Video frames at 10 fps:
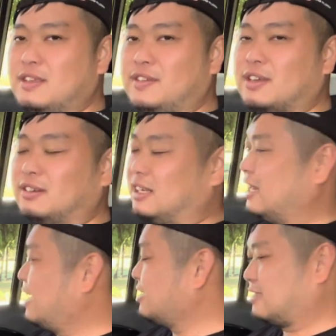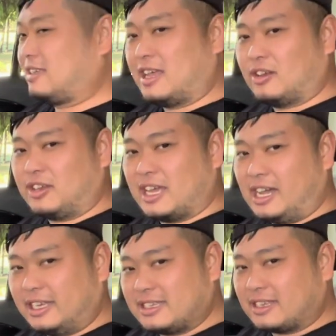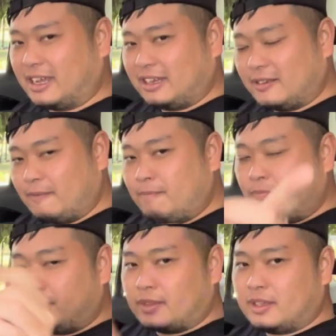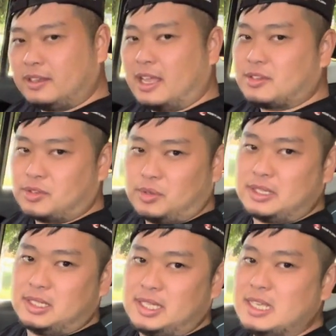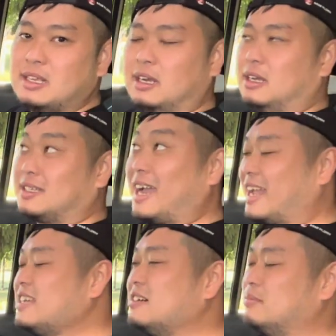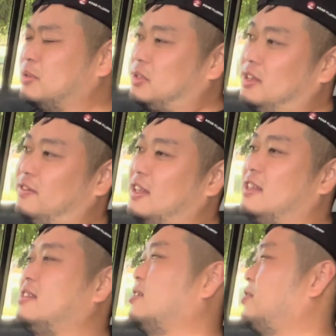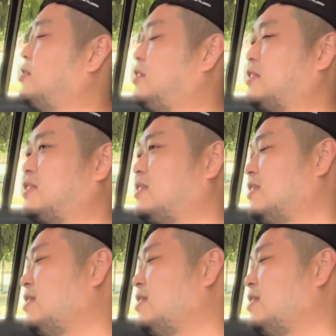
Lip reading: here on the glass, and on the other side there's also a tiger motif, and this is of course